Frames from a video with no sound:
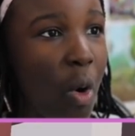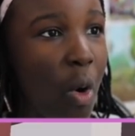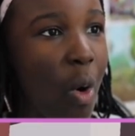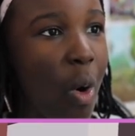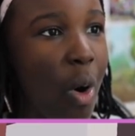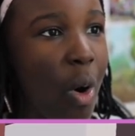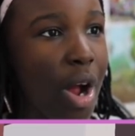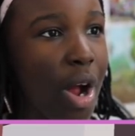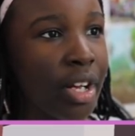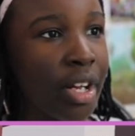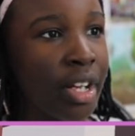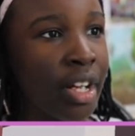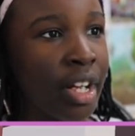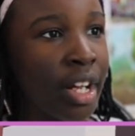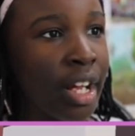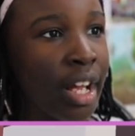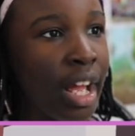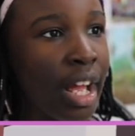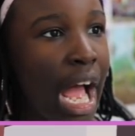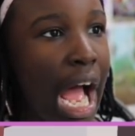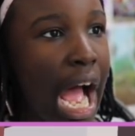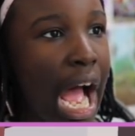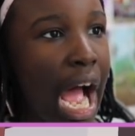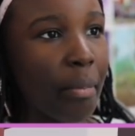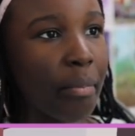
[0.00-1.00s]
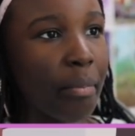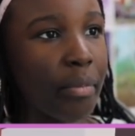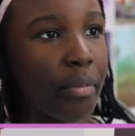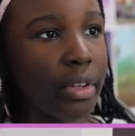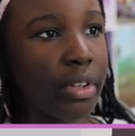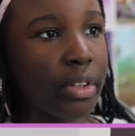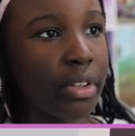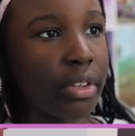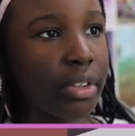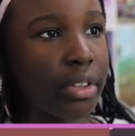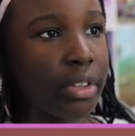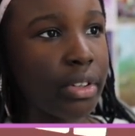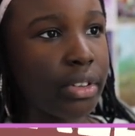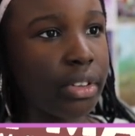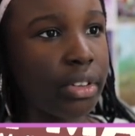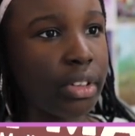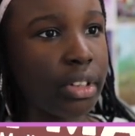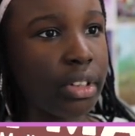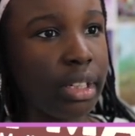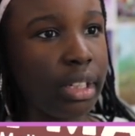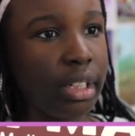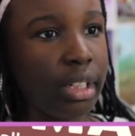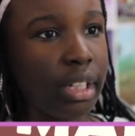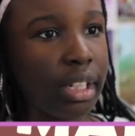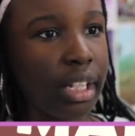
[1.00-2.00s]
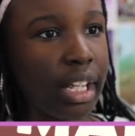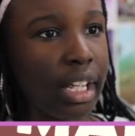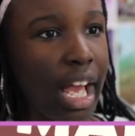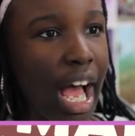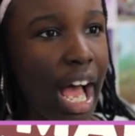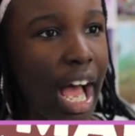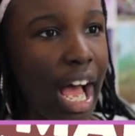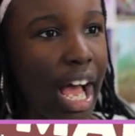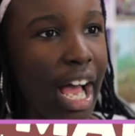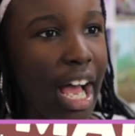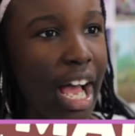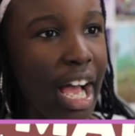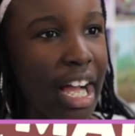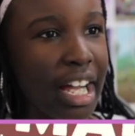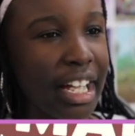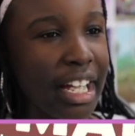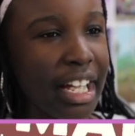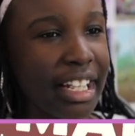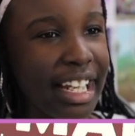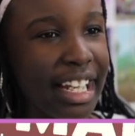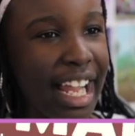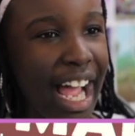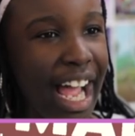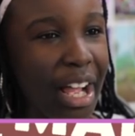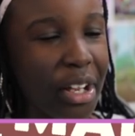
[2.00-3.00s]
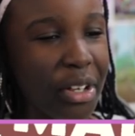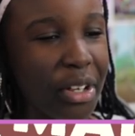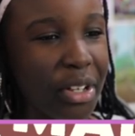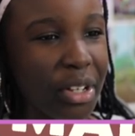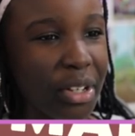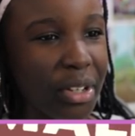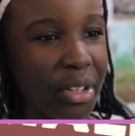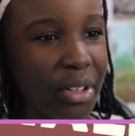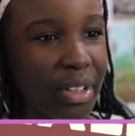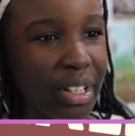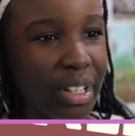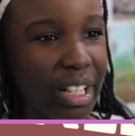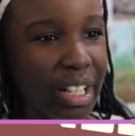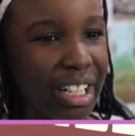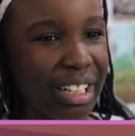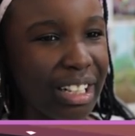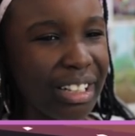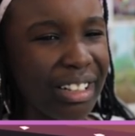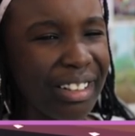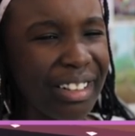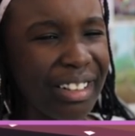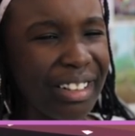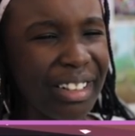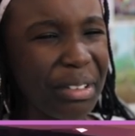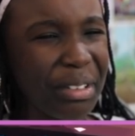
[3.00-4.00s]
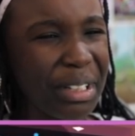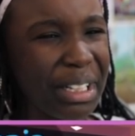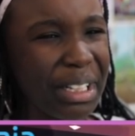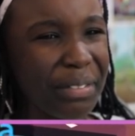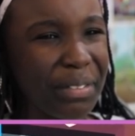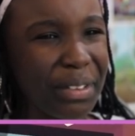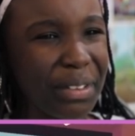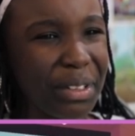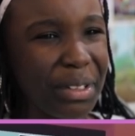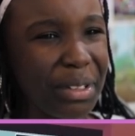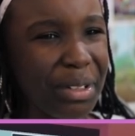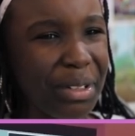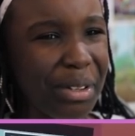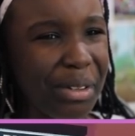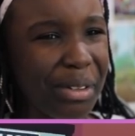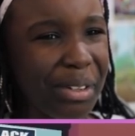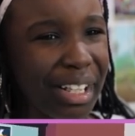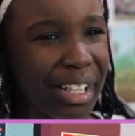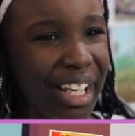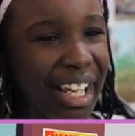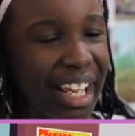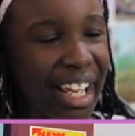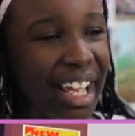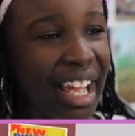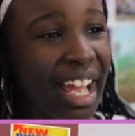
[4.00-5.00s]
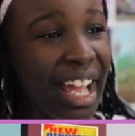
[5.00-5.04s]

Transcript: or um Ga Gagu. I don't even know. Okay.